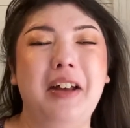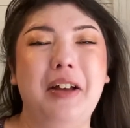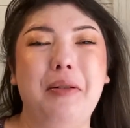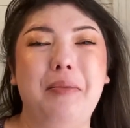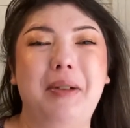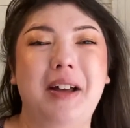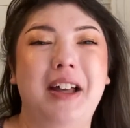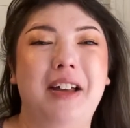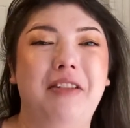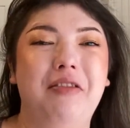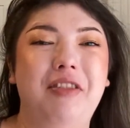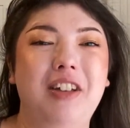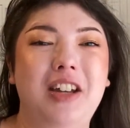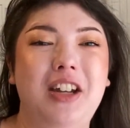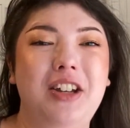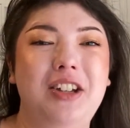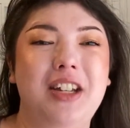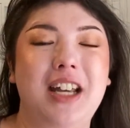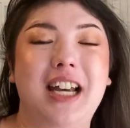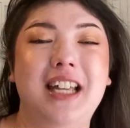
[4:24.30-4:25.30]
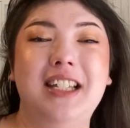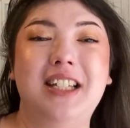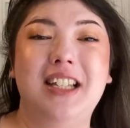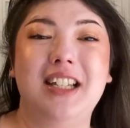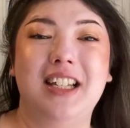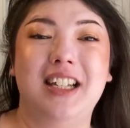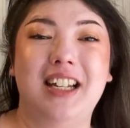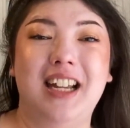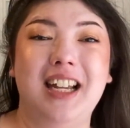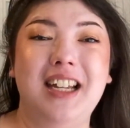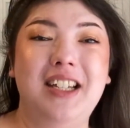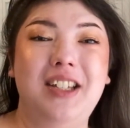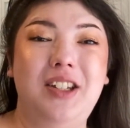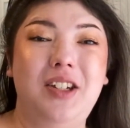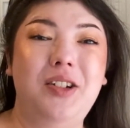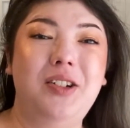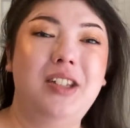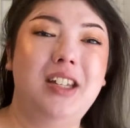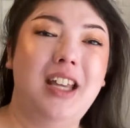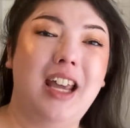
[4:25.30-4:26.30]
But finish that. This is a nice
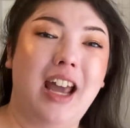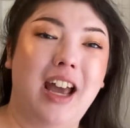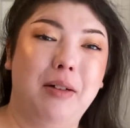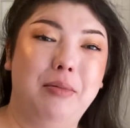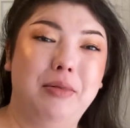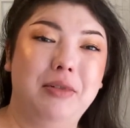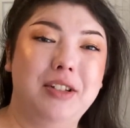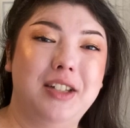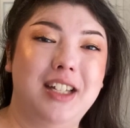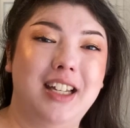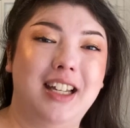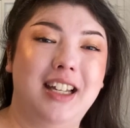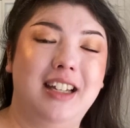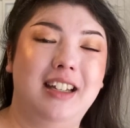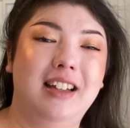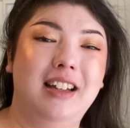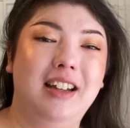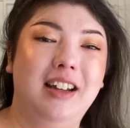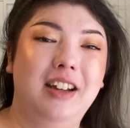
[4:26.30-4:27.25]
juicy apple scent.